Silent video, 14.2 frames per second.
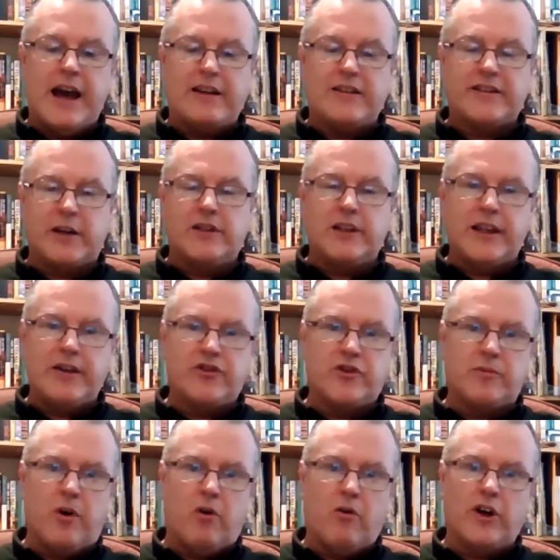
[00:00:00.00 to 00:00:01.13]
South
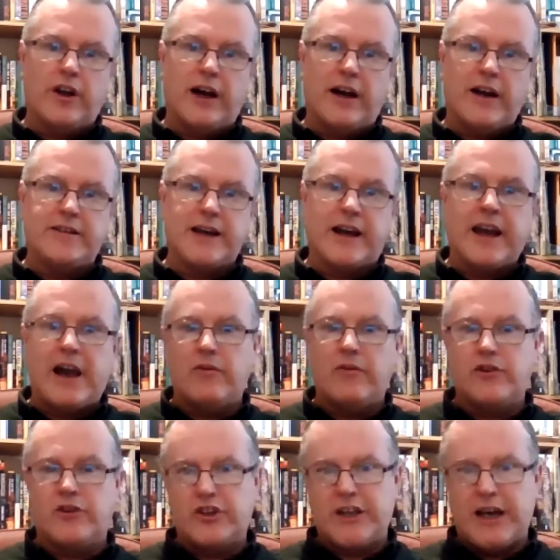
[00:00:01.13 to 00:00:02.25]
Leitrim organise a
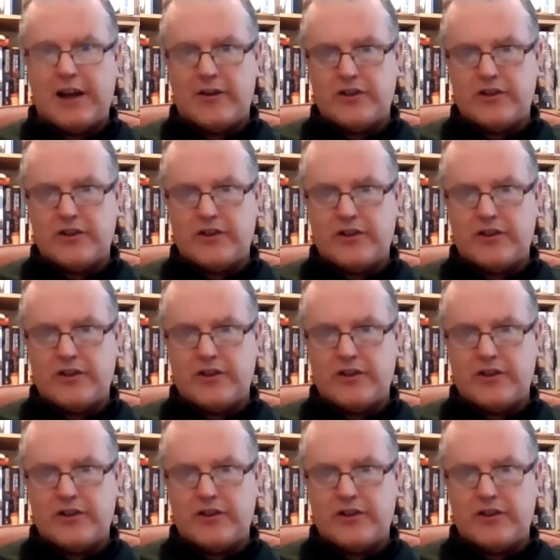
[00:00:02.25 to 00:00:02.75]
counterintelligence